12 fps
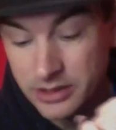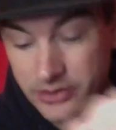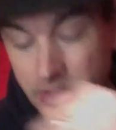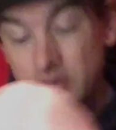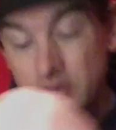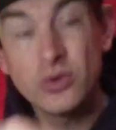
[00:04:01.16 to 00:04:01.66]

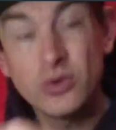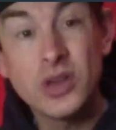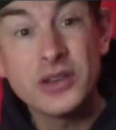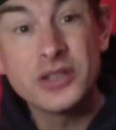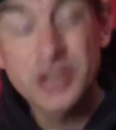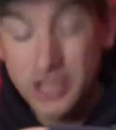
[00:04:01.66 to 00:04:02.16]
don't get all
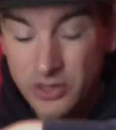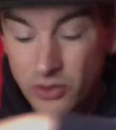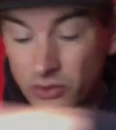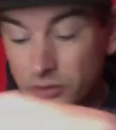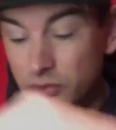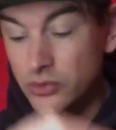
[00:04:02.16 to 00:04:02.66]
gungy and
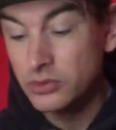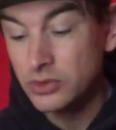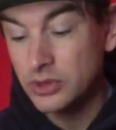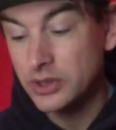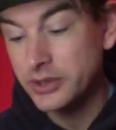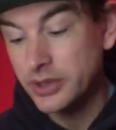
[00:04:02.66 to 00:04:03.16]
horrible
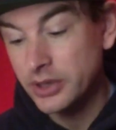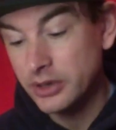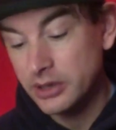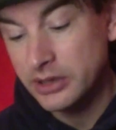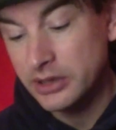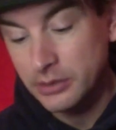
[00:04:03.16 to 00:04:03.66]
and
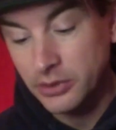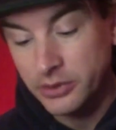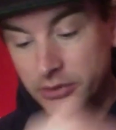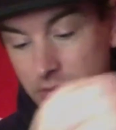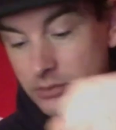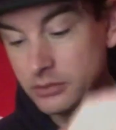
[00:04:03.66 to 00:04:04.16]
end up
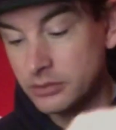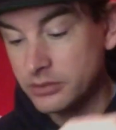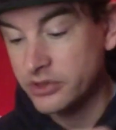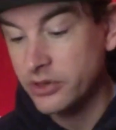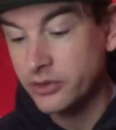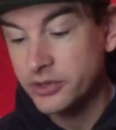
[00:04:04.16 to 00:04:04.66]
like
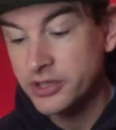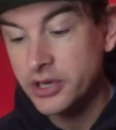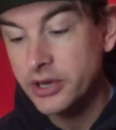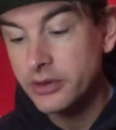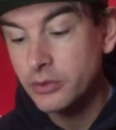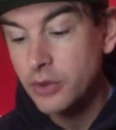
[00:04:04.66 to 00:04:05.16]
tied
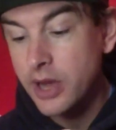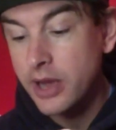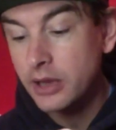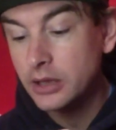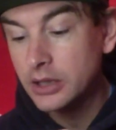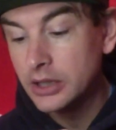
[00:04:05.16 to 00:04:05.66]
shut in the
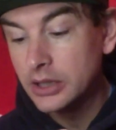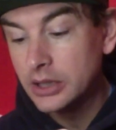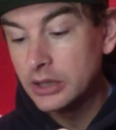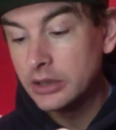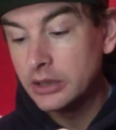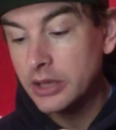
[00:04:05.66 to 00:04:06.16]
wet.
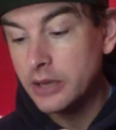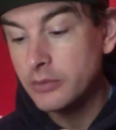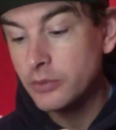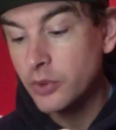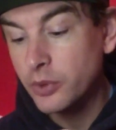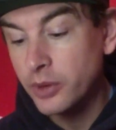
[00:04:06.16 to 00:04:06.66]

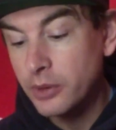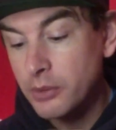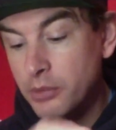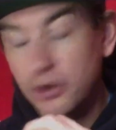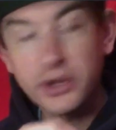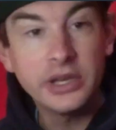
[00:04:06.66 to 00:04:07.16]
We all know
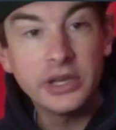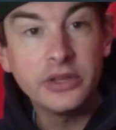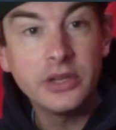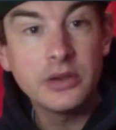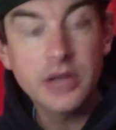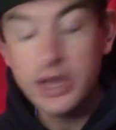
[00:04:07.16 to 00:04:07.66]
what biking in
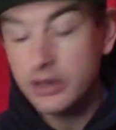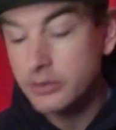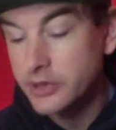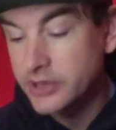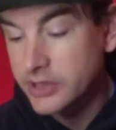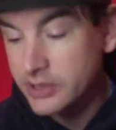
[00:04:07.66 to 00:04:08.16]
the UK in the
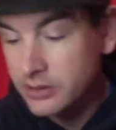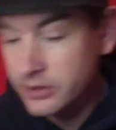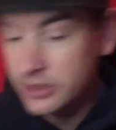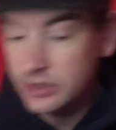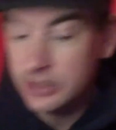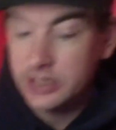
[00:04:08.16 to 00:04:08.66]
winter's
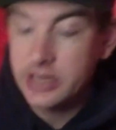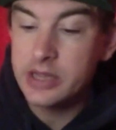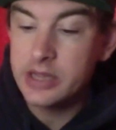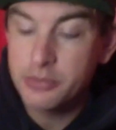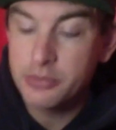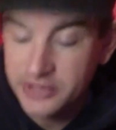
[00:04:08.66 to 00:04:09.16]
like. It
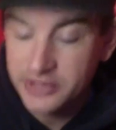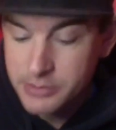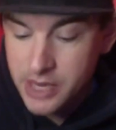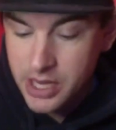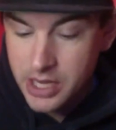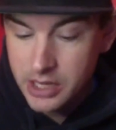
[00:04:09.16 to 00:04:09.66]
can get pretty
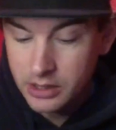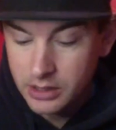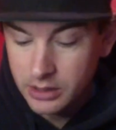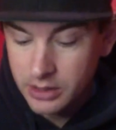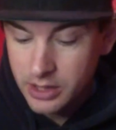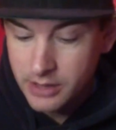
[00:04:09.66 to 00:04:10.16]

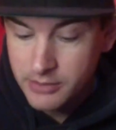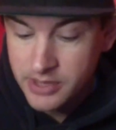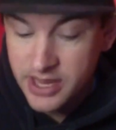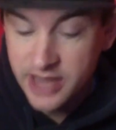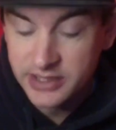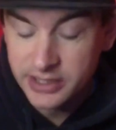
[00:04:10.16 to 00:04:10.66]
minging,
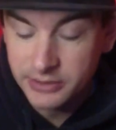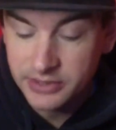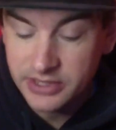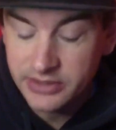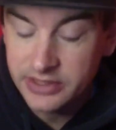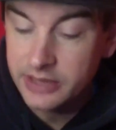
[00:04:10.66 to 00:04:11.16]
and that actually
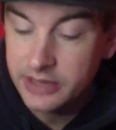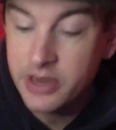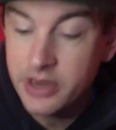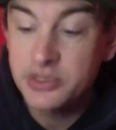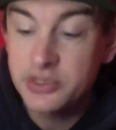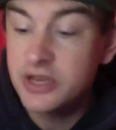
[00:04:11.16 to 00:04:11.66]
helps keep things out of
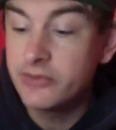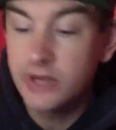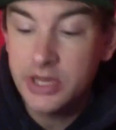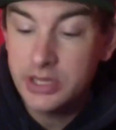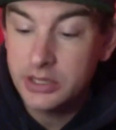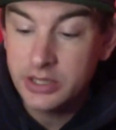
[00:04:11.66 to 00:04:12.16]
the way. But
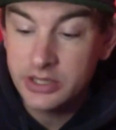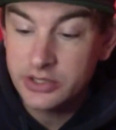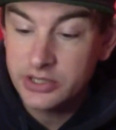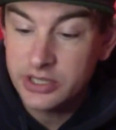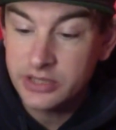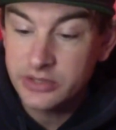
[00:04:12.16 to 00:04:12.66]
generally, it
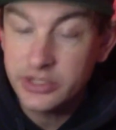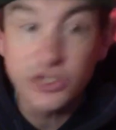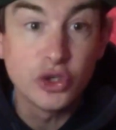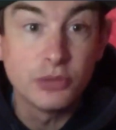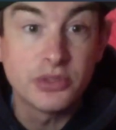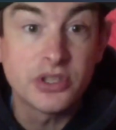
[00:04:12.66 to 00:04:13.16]
just keeps things
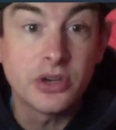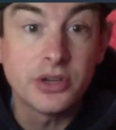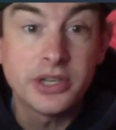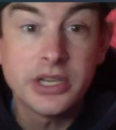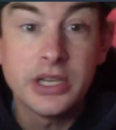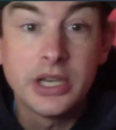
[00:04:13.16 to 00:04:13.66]
super
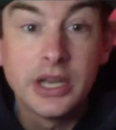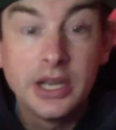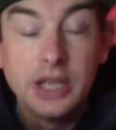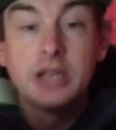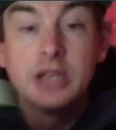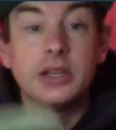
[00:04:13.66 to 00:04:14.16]
tidy.
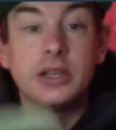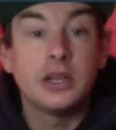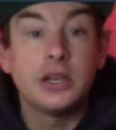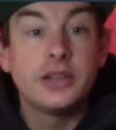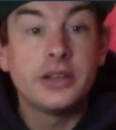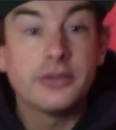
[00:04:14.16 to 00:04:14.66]

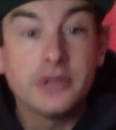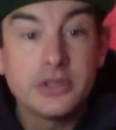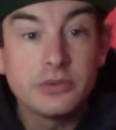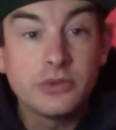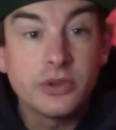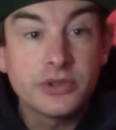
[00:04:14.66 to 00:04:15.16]
Another
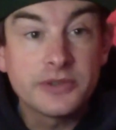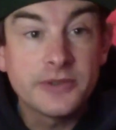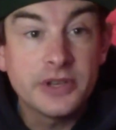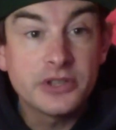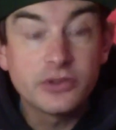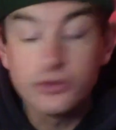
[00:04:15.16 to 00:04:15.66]
little nice
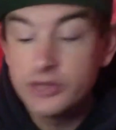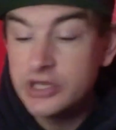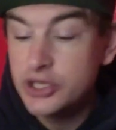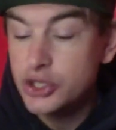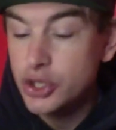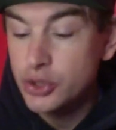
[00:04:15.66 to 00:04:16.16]
feature on
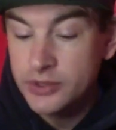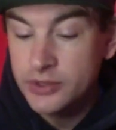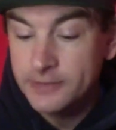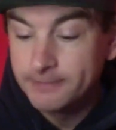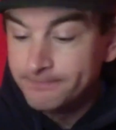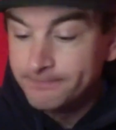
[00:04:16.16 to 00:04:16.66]
these
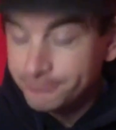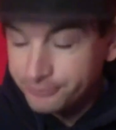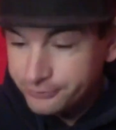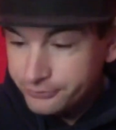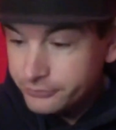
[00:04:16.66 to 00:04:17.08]
shoes.